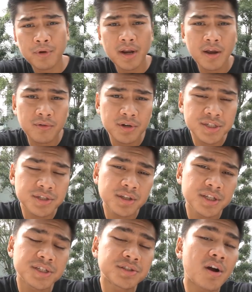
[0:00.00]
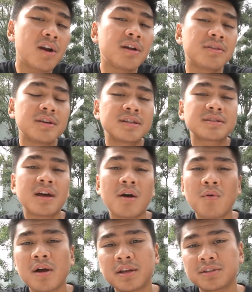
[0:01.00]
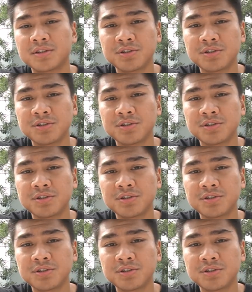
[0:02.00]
When I originally started this, I wanted